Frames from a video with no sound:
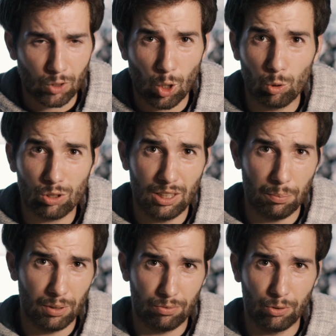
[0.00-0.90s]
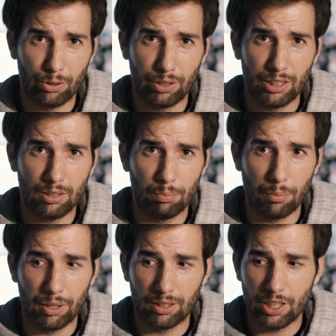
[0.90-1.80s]
code snippets for its
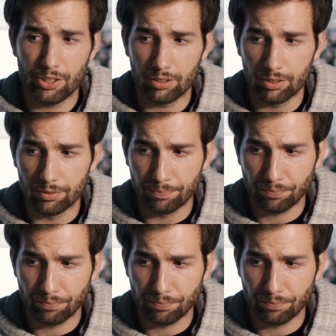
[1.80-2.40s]
implementation,